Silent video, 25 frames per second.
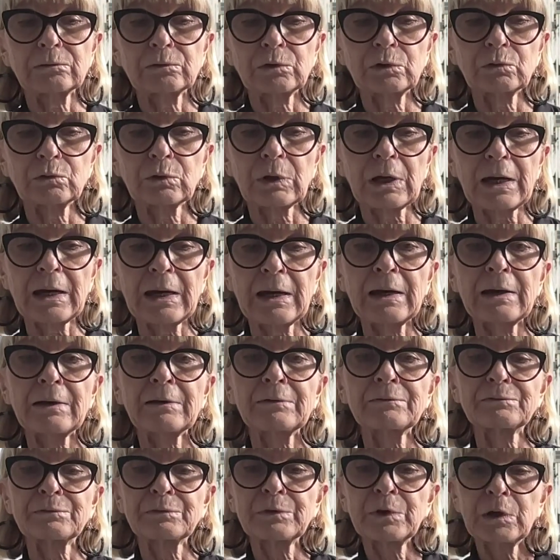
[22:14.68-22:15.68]
you
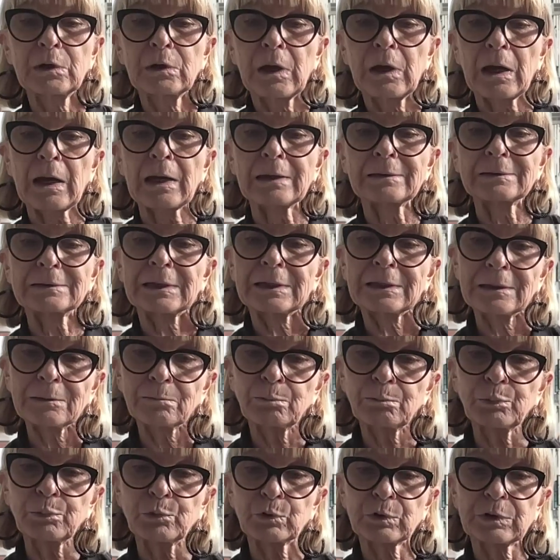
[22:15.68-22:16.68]
have an
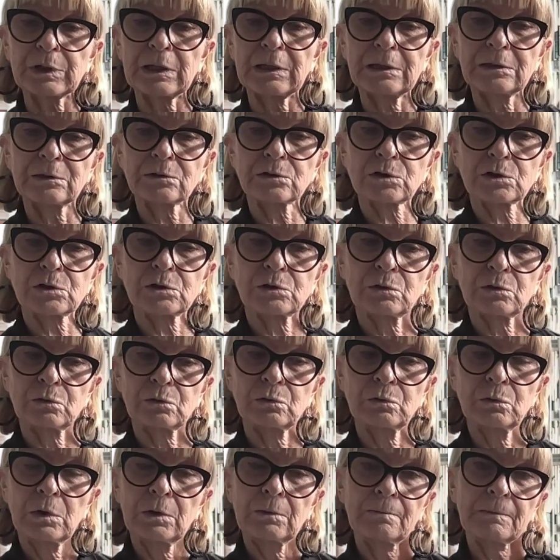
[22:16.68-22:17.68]
input
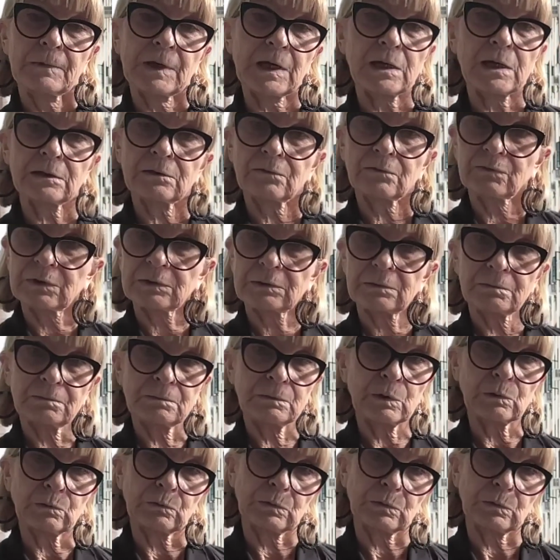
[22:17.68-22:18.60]
into kind of